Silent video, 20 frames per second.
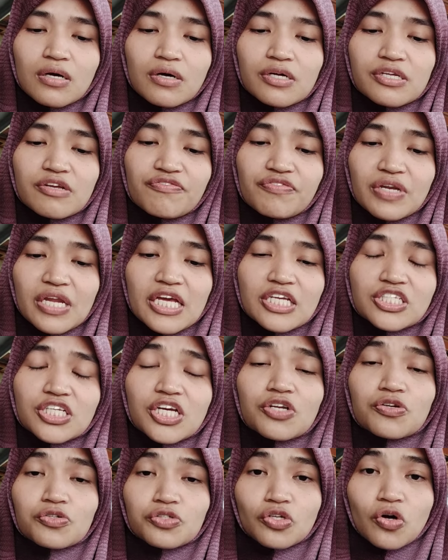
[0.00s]

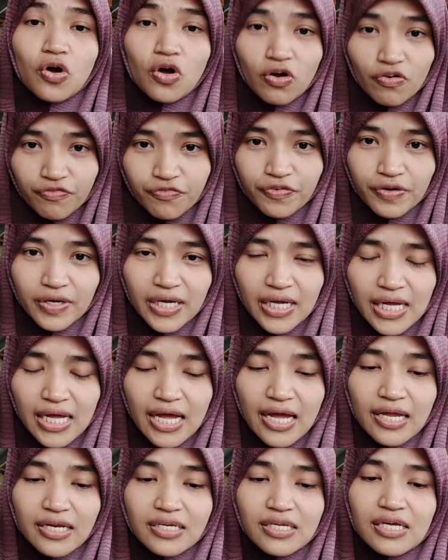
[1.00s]
definition untuk offer
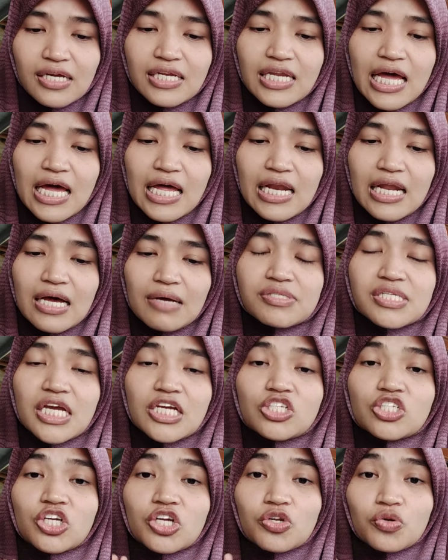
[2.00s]
ada dalam
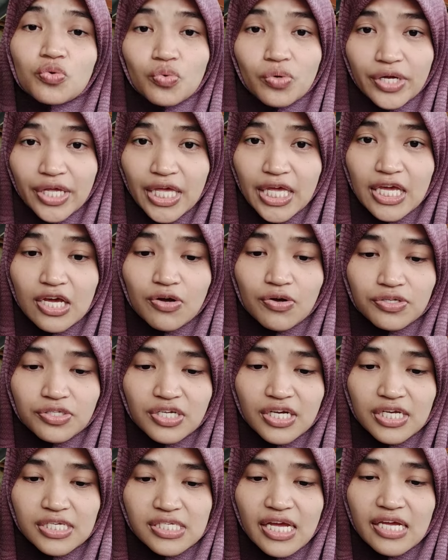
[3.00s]
section 2A
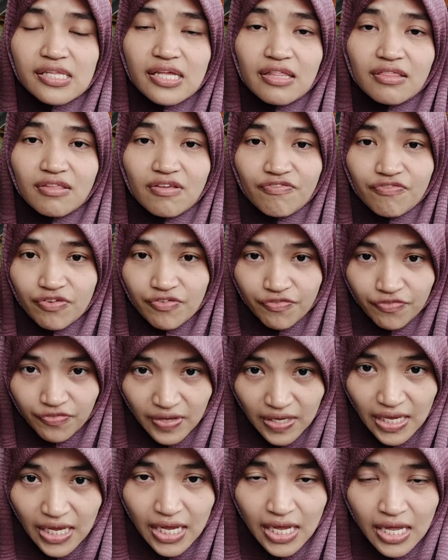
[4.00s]
Contracts Act
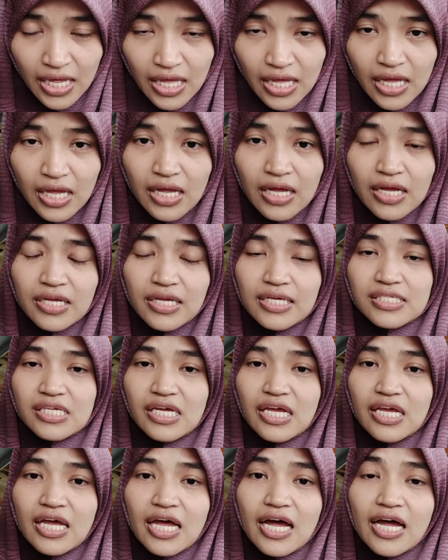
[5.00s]
1950 yang
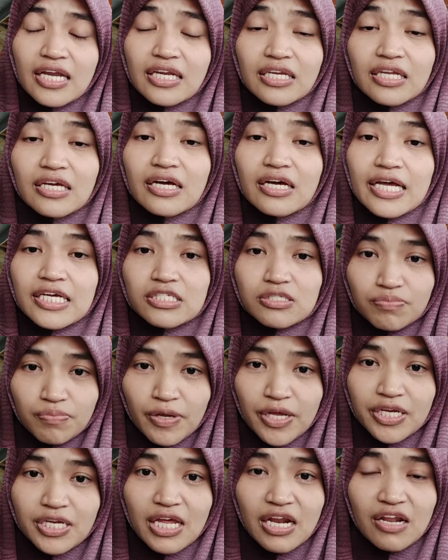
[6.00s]
saya ada
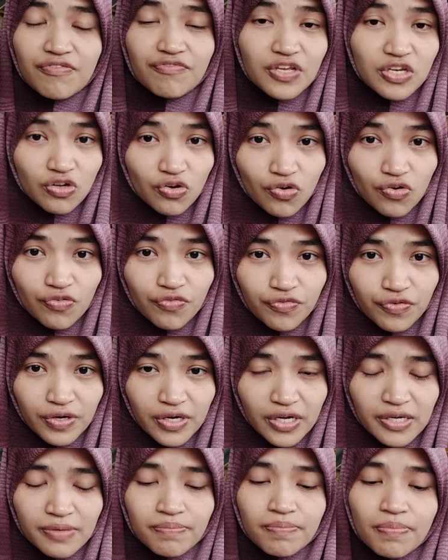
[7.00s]
explain dalam video
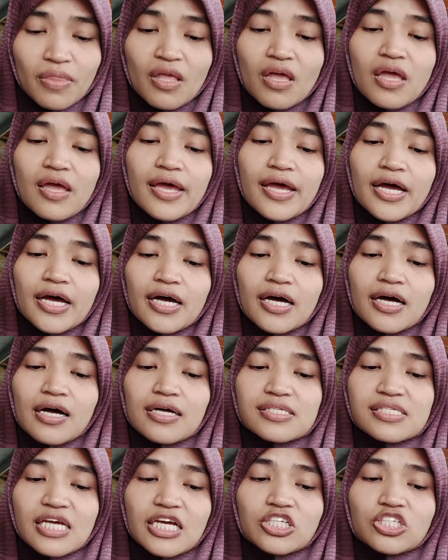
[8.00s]
offer.
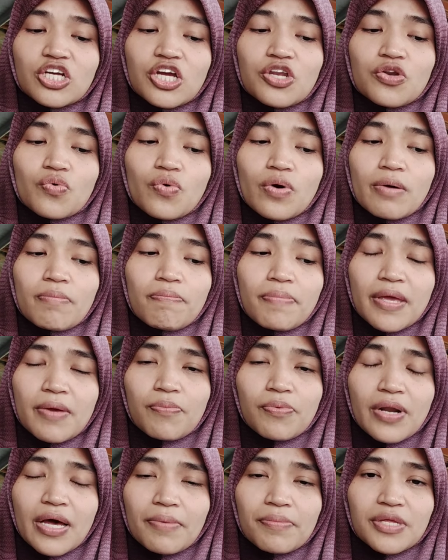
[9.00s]
Section
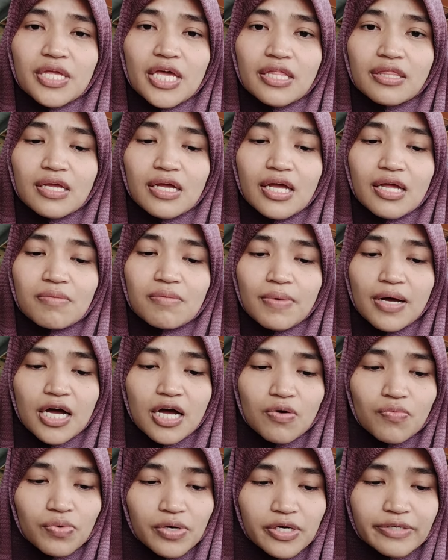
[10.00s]
2B pula menyatakan
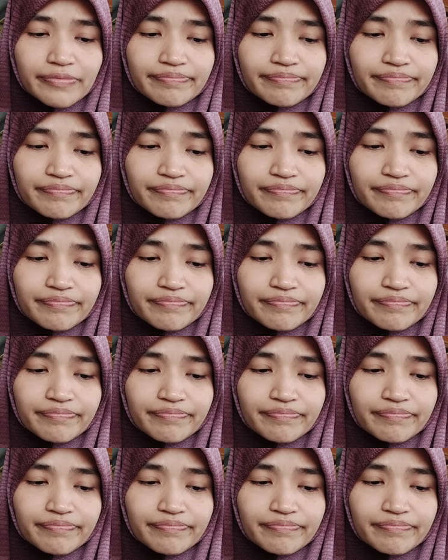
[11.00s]
bahawa